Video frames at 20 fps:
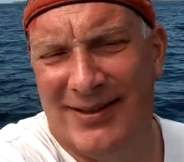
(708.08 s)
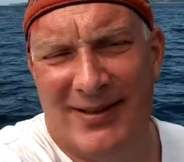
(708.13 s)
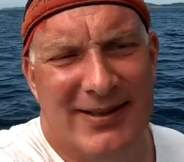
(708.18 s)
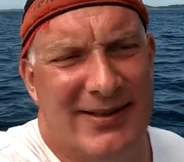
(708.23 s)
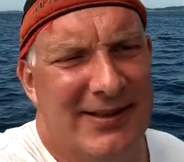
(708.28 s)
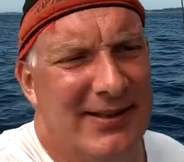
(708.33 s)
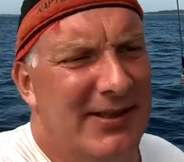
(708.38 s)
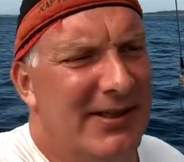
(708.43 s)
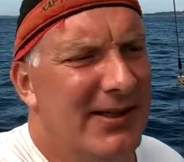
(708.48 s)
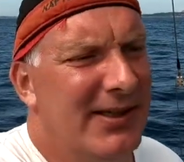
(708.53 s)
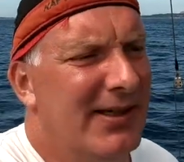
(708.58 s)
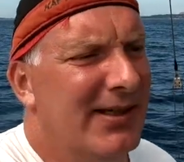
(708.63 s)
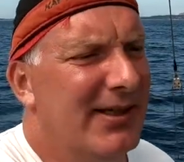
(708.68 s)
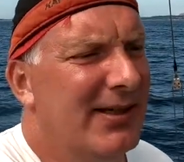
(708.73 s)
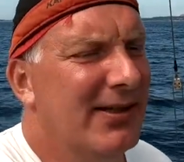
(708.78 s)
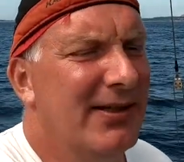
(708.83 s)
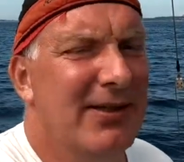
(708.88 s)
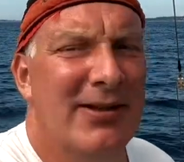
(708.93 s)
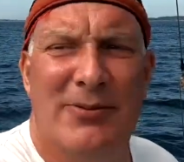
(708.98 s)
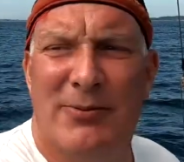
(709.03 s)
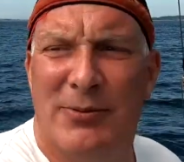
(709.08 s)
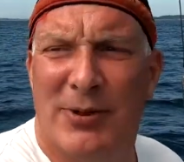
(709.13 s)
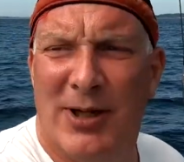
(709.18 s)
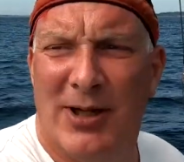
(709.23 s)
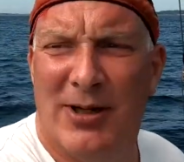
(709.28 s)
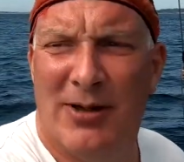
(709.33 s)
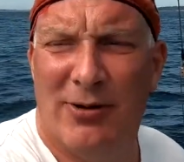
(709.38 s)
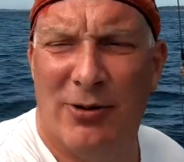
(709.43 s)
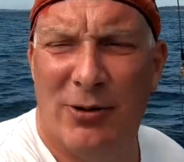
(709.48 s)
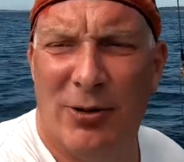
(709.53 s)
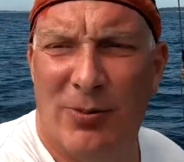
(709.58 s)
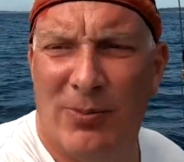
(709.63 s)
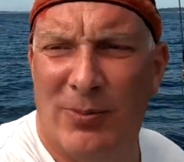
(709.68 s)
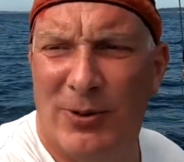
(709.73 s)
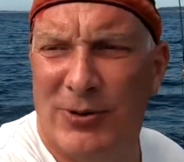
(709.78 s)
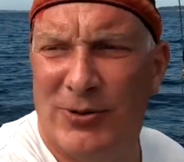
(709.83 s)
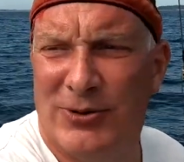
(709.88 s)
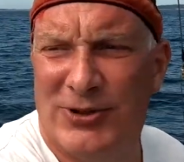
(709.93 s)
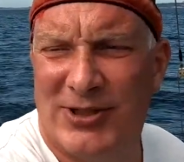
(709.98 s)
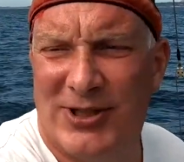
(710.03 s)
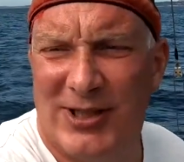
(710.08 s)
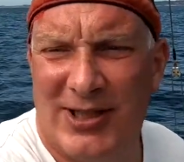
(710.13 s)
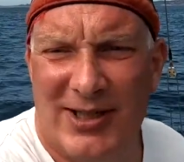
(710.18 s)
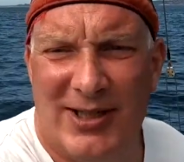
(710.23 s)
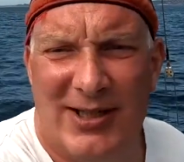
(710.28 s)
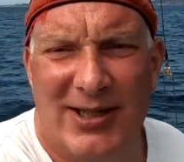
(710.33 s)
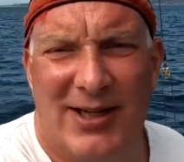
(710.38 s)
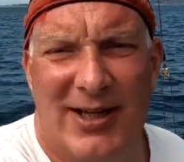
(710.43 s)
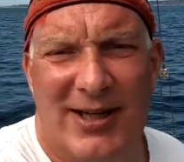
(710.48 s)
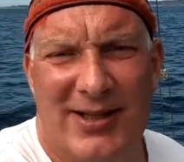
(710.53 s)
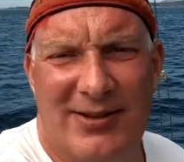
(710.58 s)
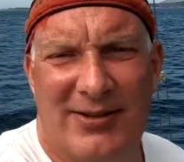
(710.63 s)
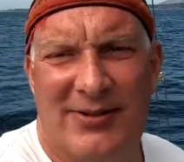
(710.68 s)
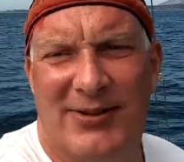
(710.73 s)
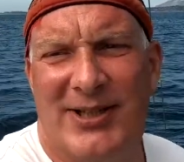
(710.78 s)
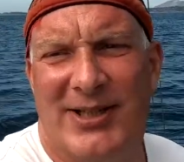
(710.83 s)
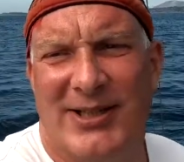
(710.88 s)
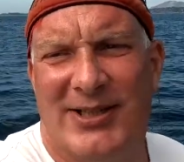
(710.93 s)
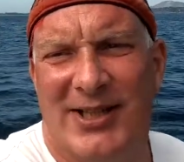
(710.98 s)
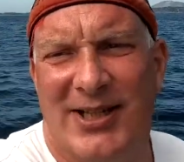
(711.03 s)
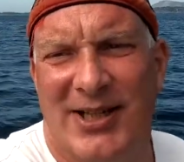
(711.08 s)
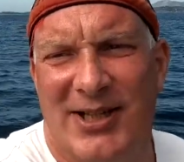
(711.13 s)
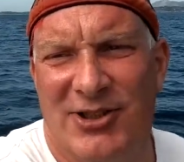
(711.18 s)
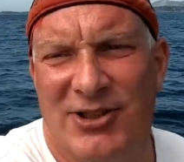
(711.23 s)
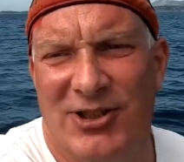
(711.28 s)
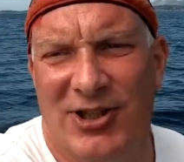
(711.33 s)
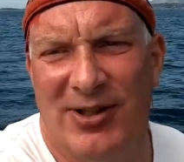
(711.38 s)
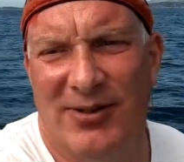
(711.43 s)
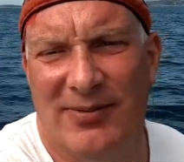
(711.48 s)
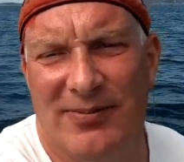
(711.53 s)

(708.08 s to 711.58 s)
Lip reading: we are almost at our destination.